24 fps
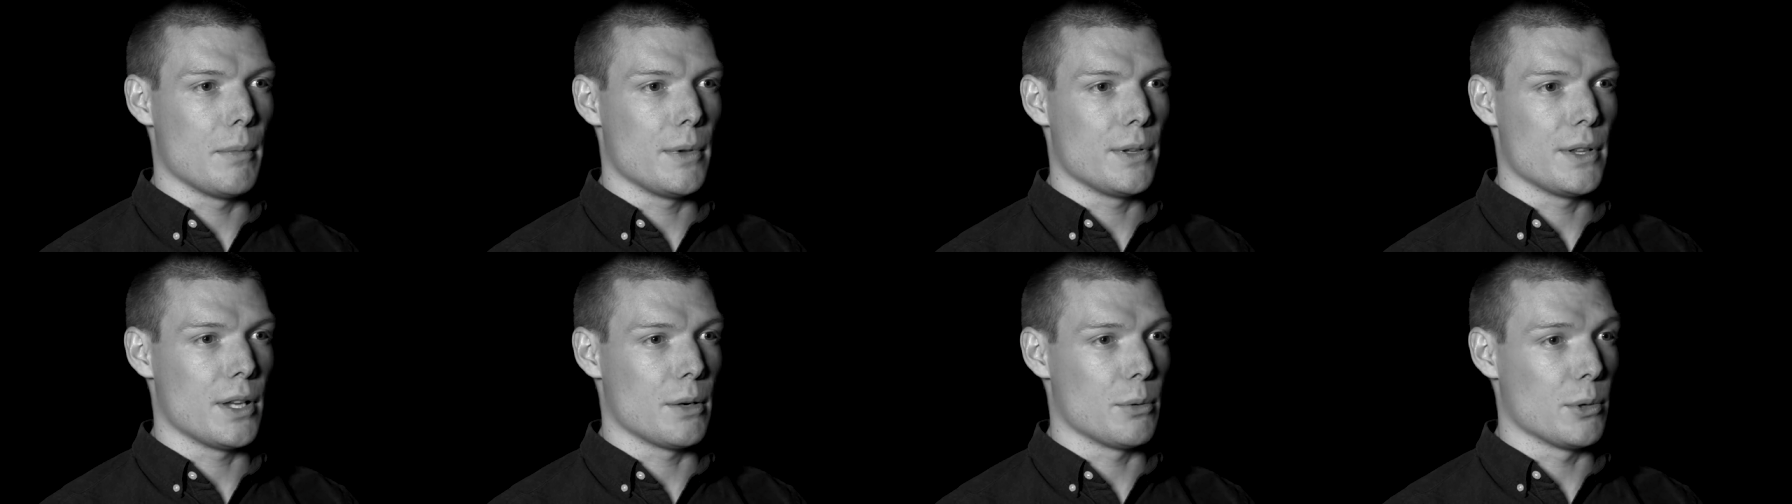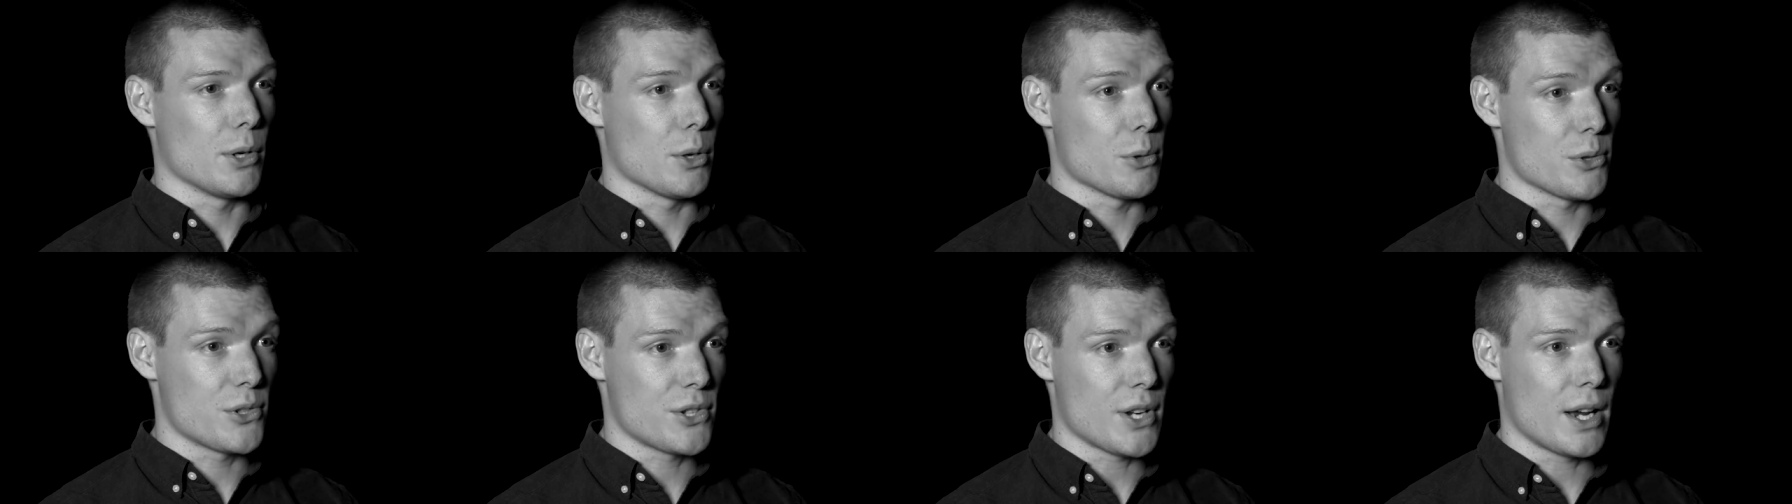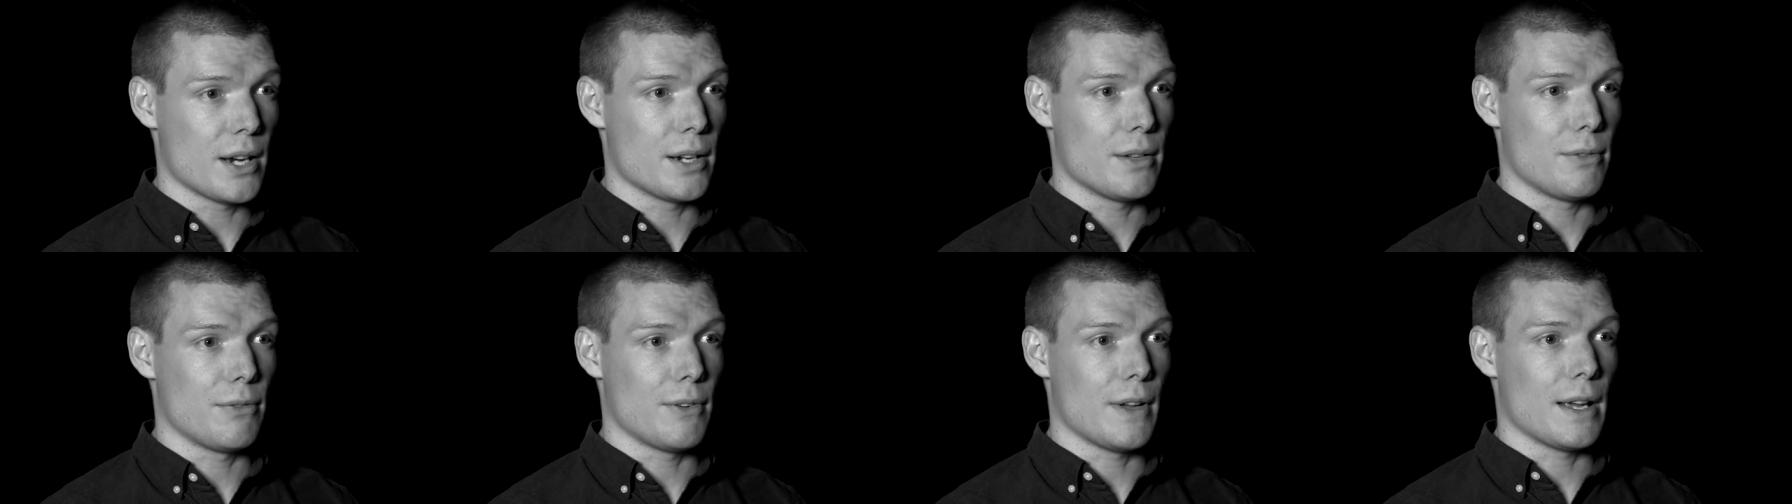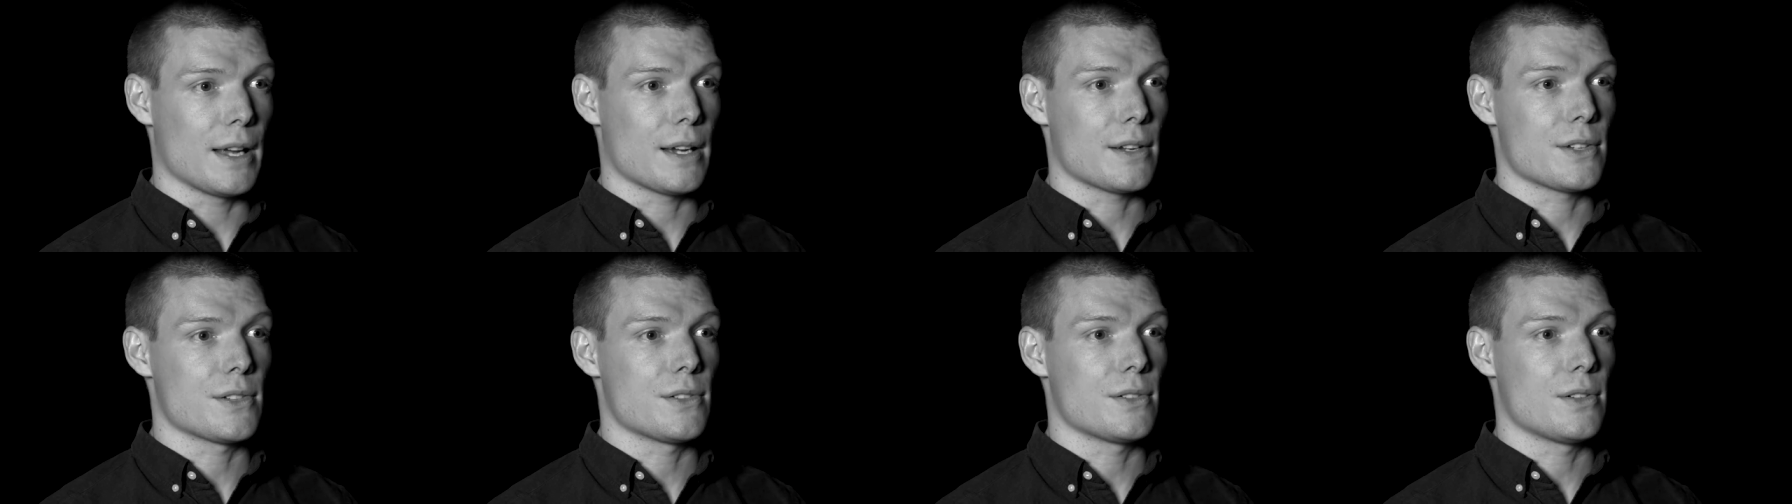There were no side
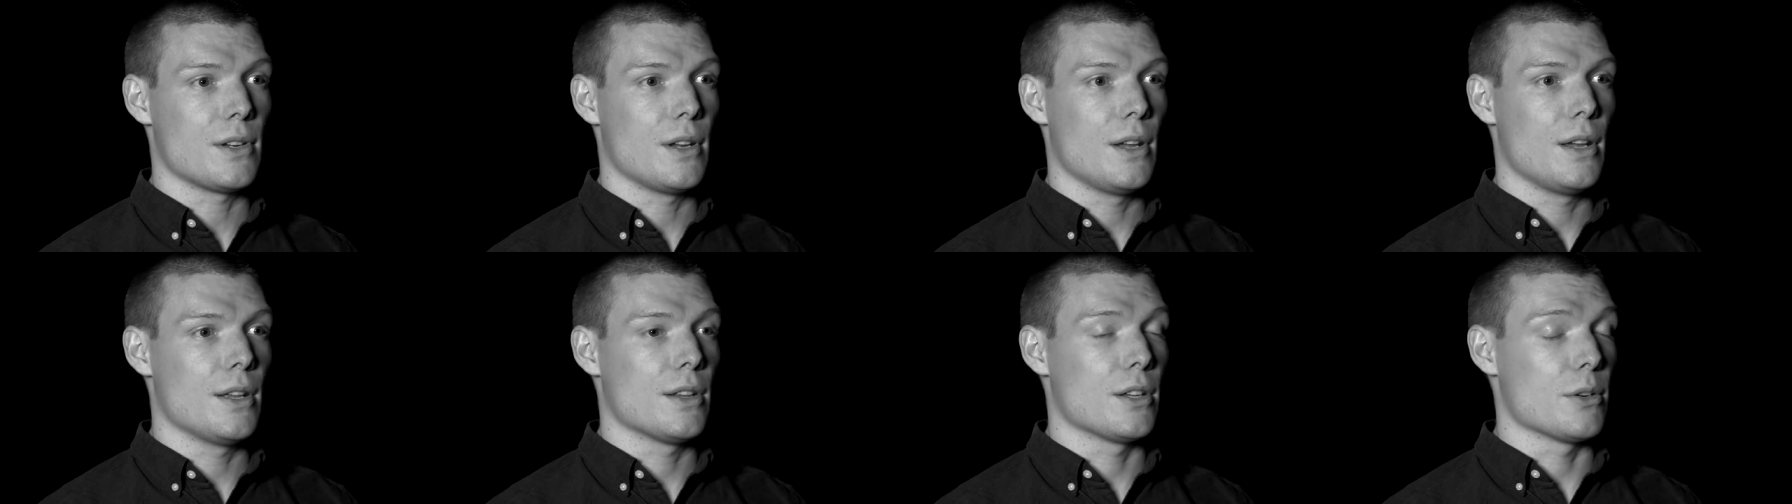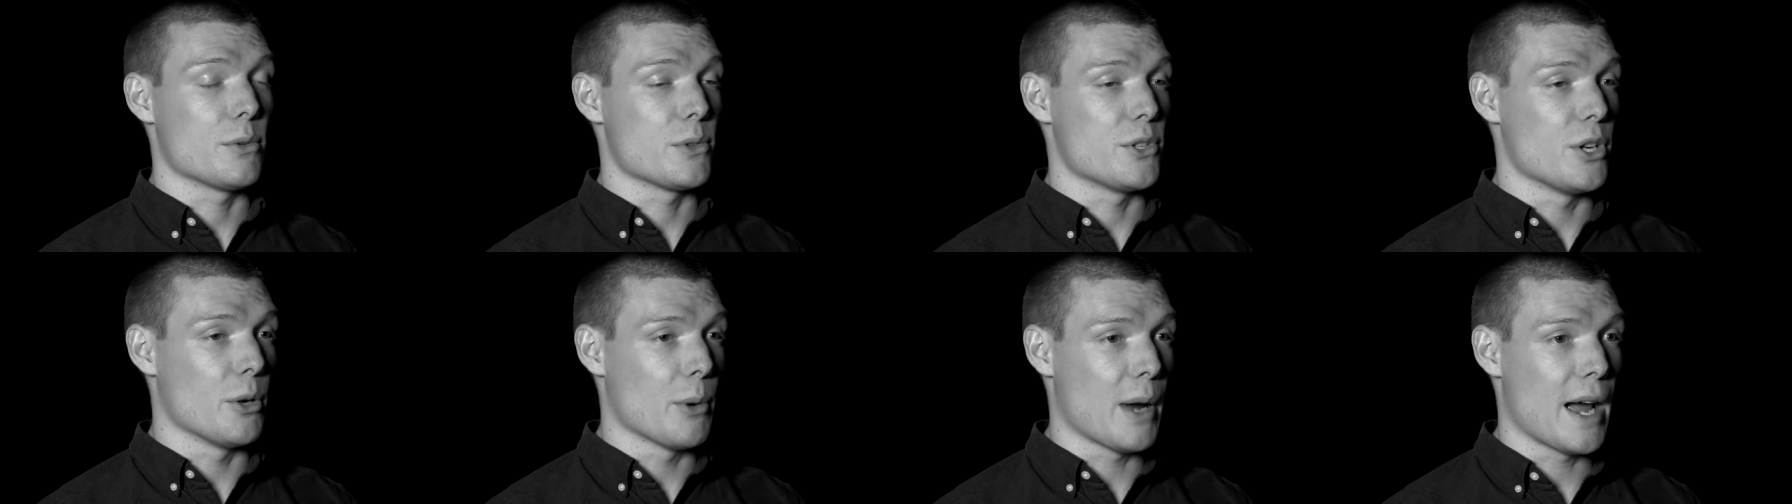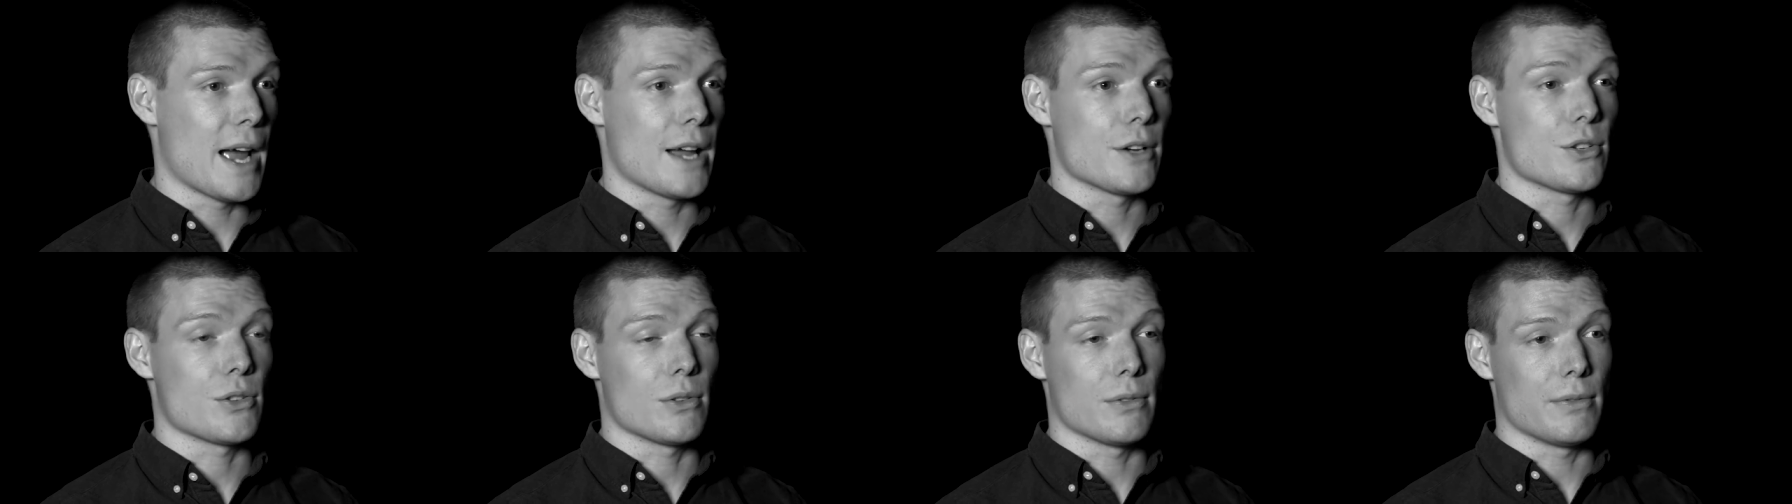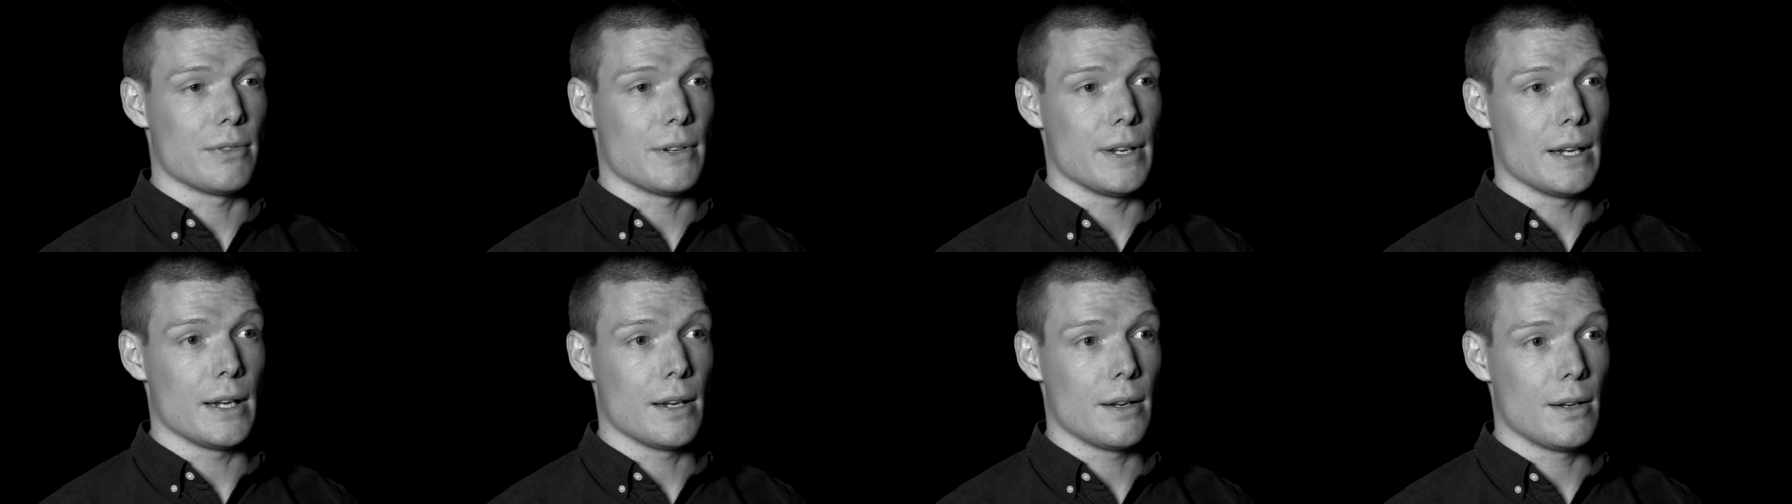effects. There was no
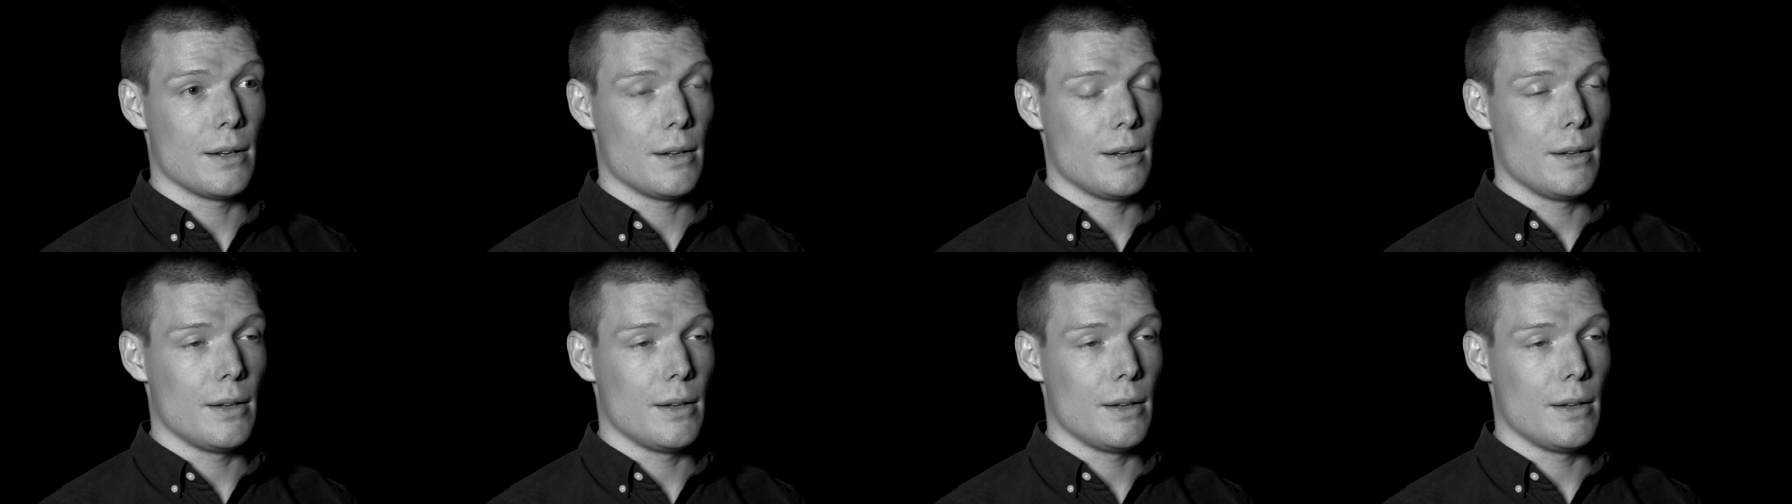atrophy.